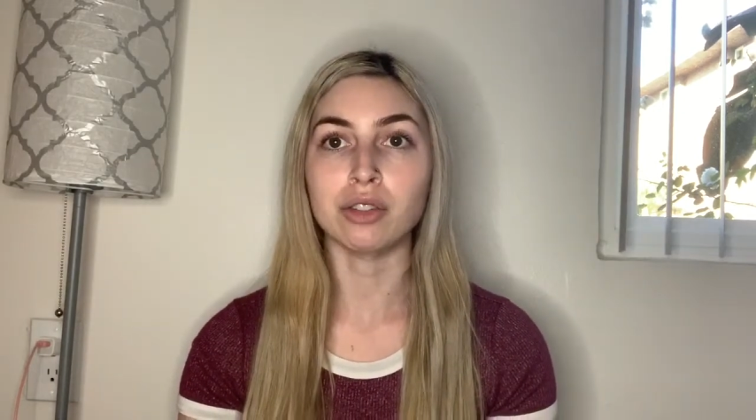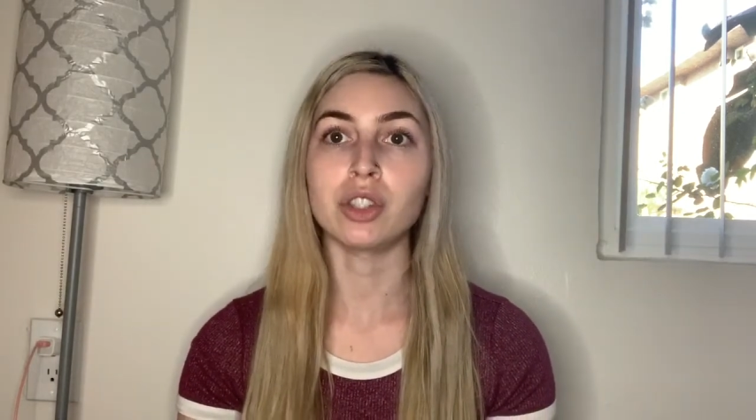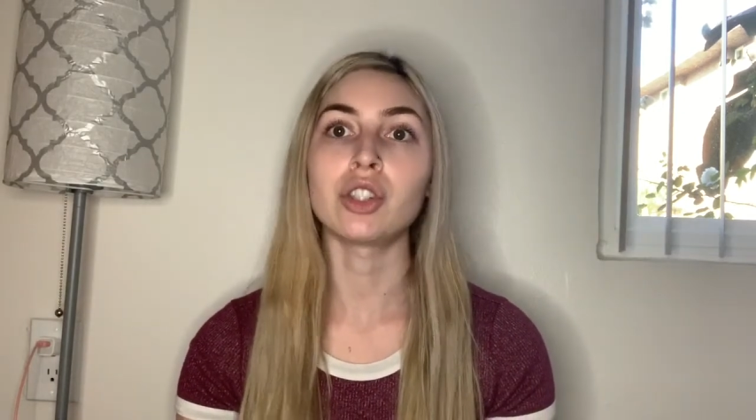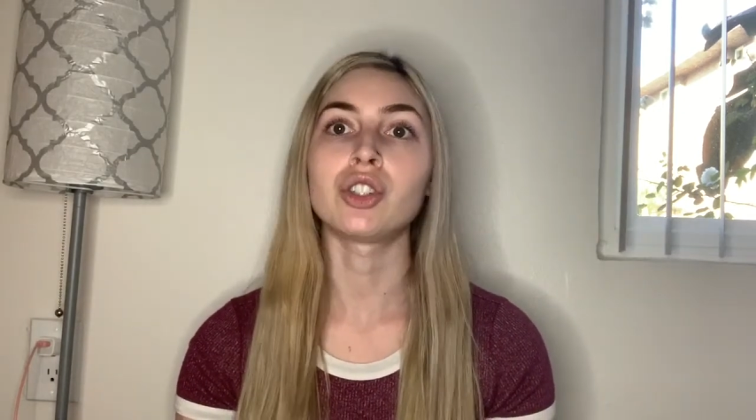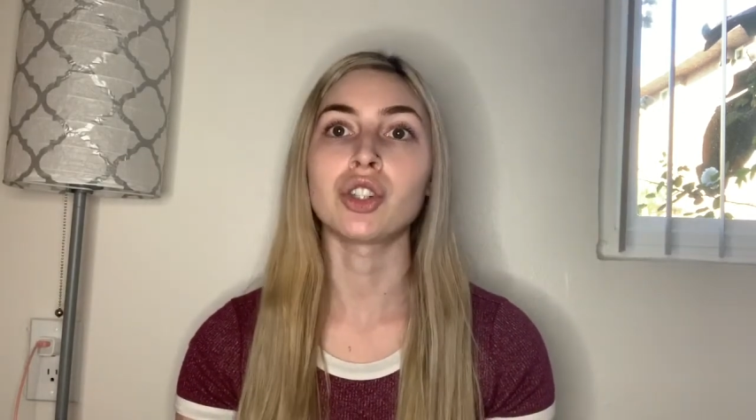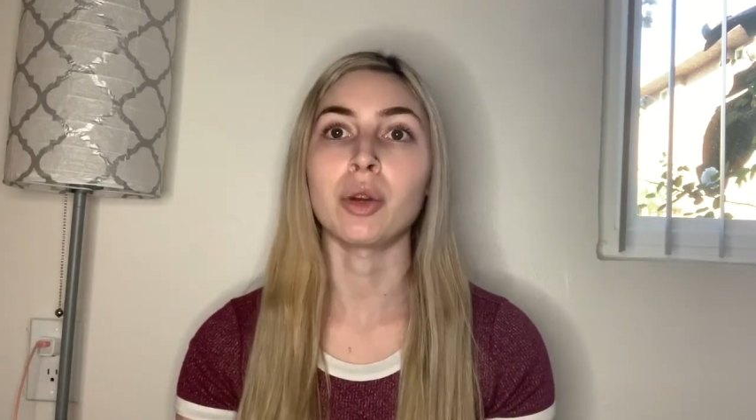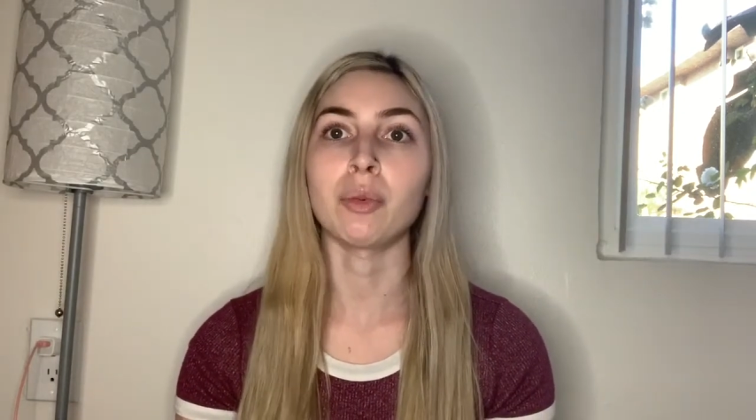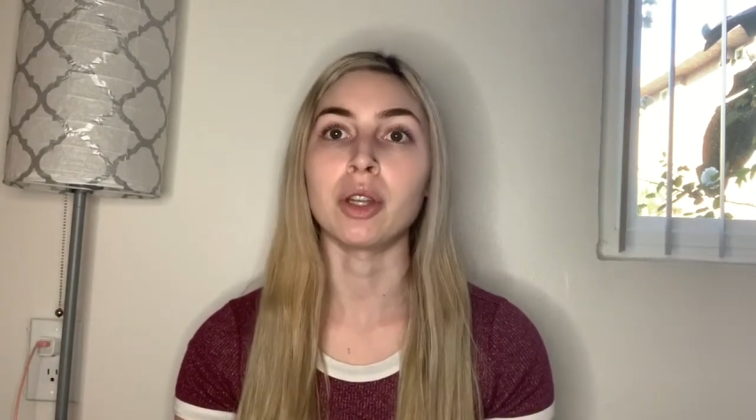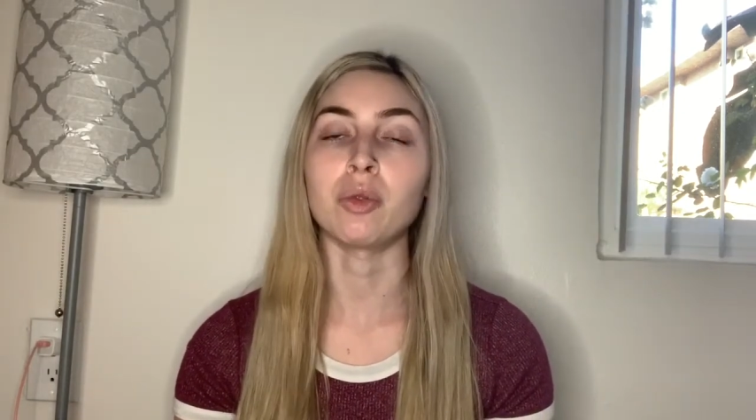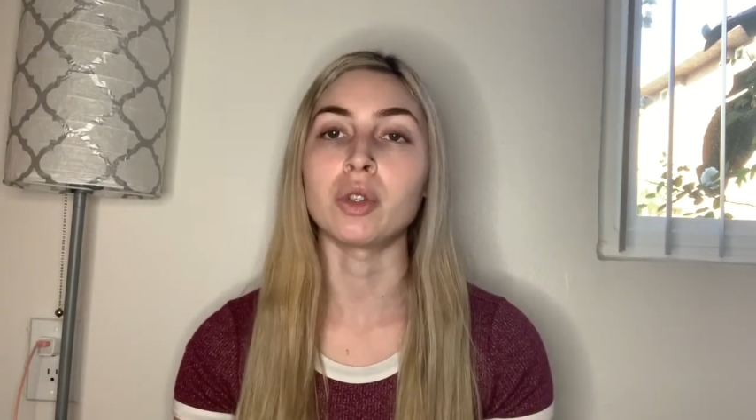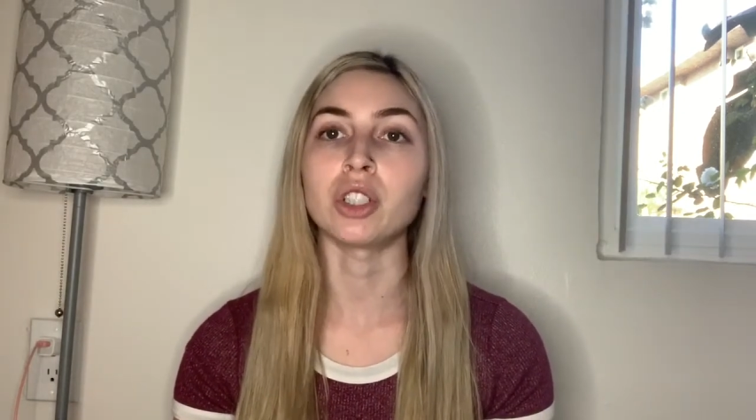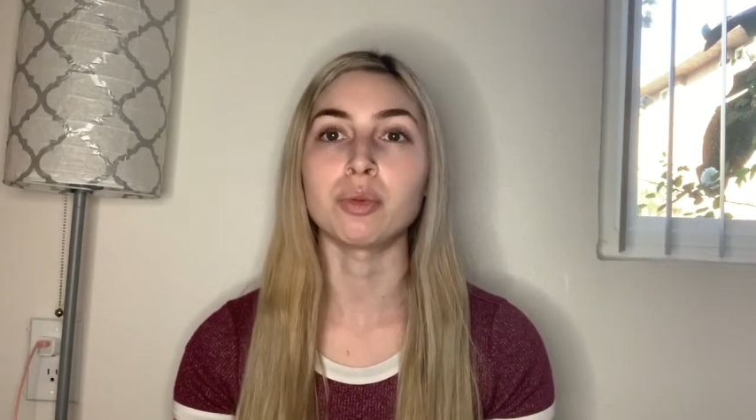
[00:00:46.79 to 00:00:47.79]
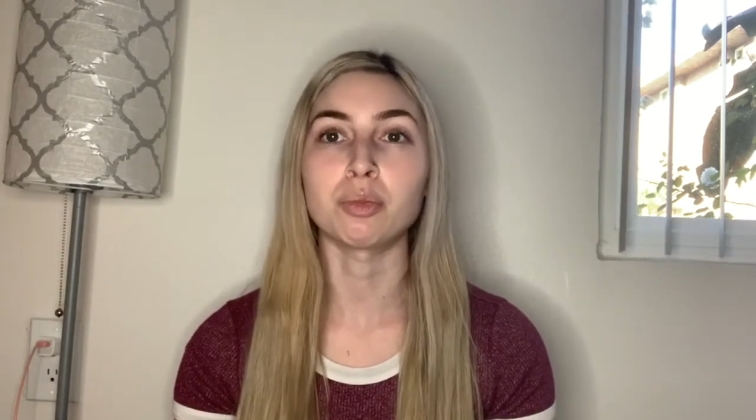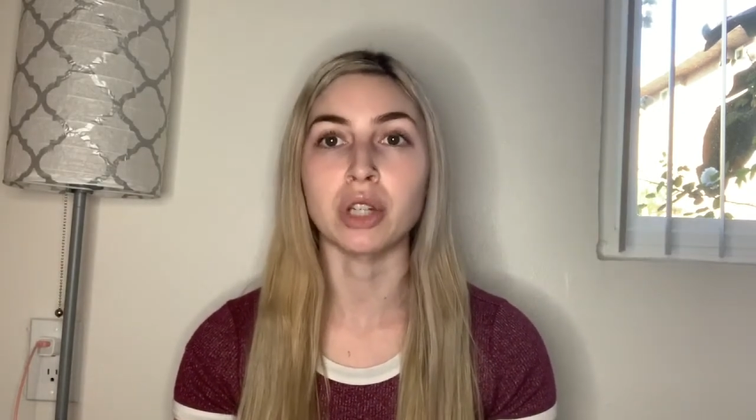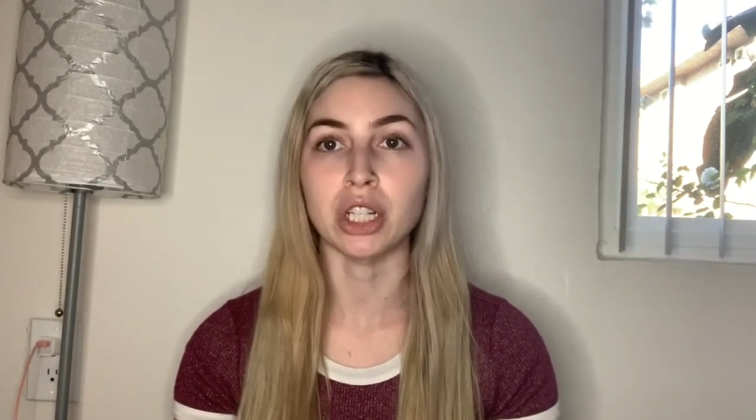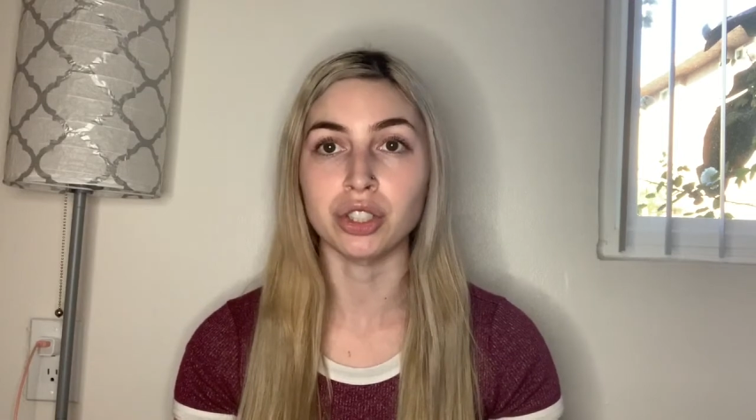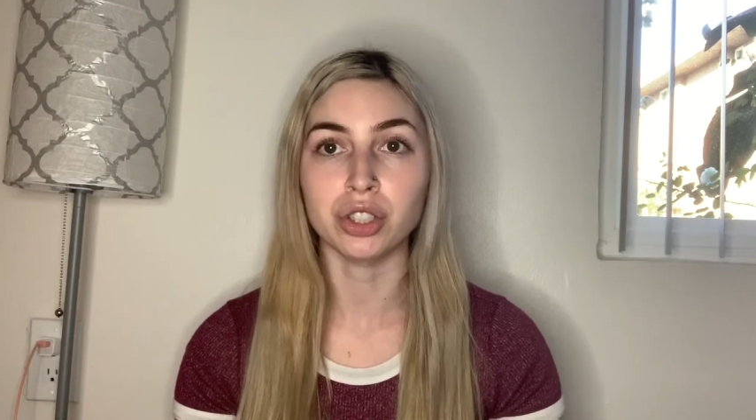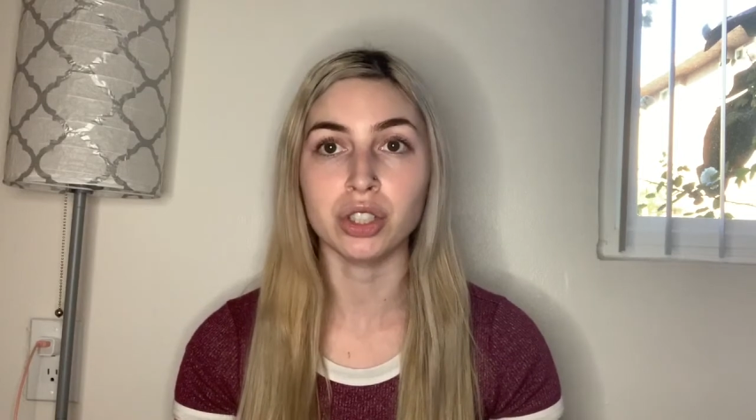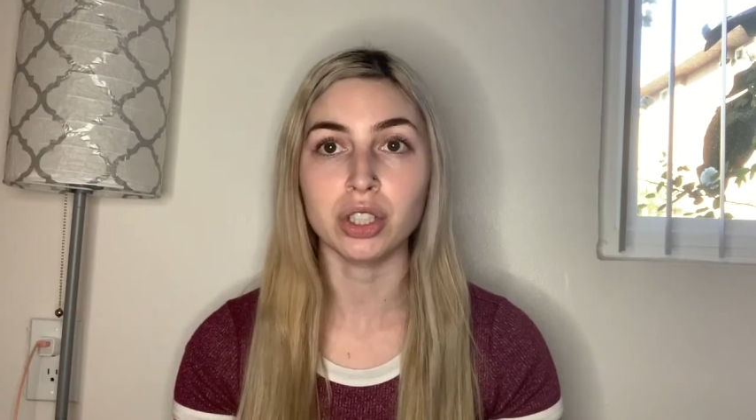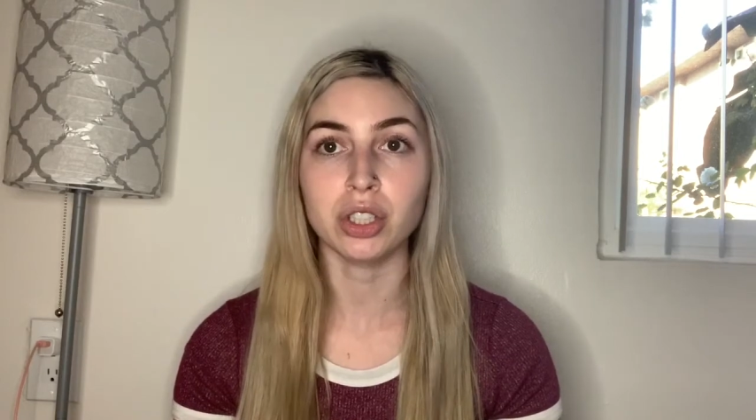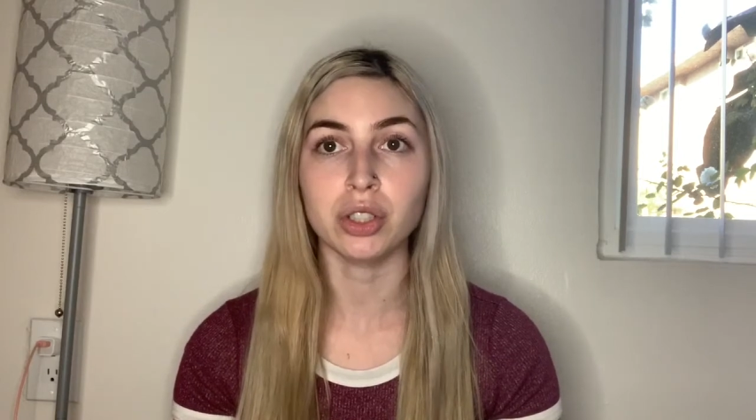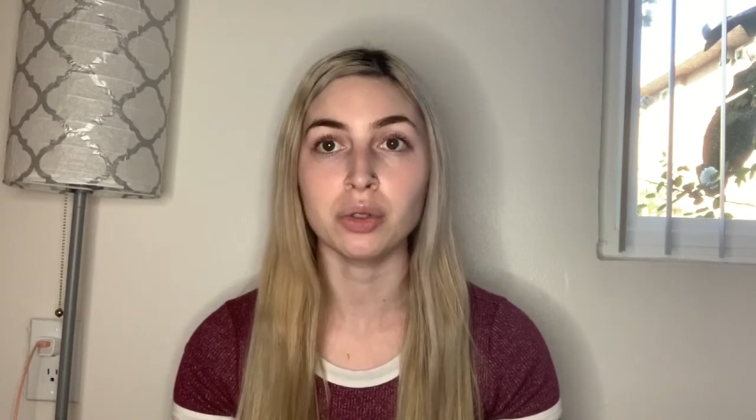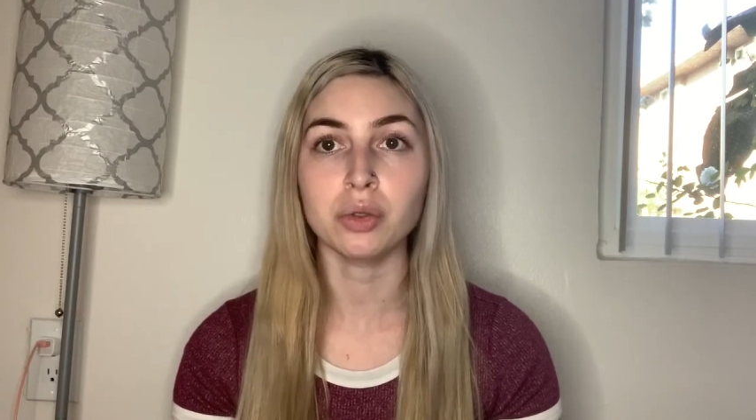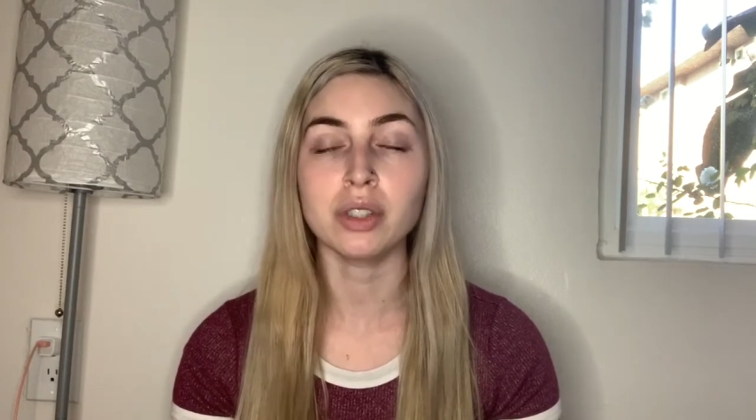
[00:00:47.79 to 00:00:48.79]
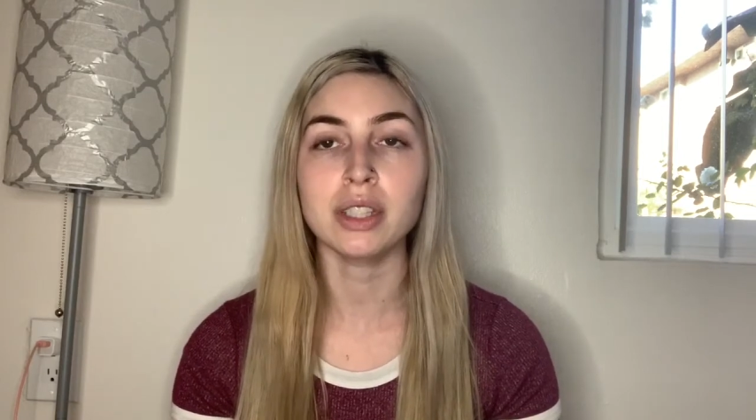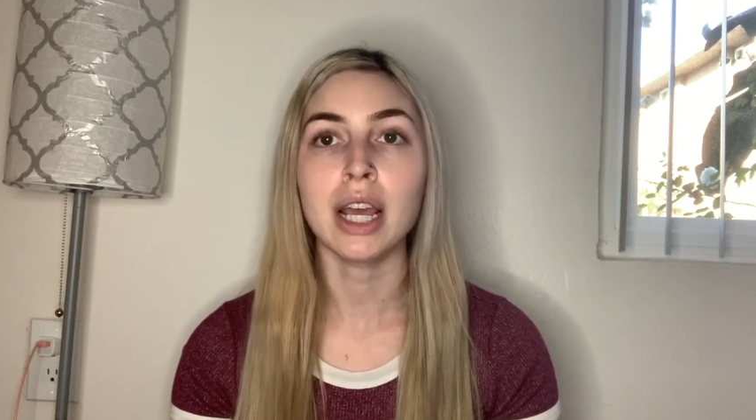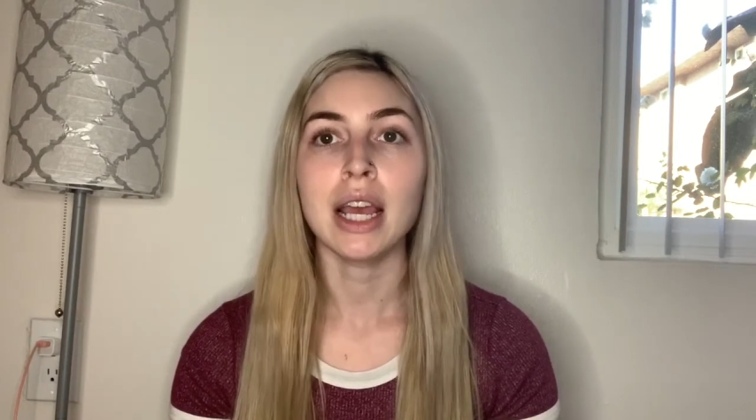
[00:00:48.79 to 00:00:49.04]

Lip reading: determine which pressure to use,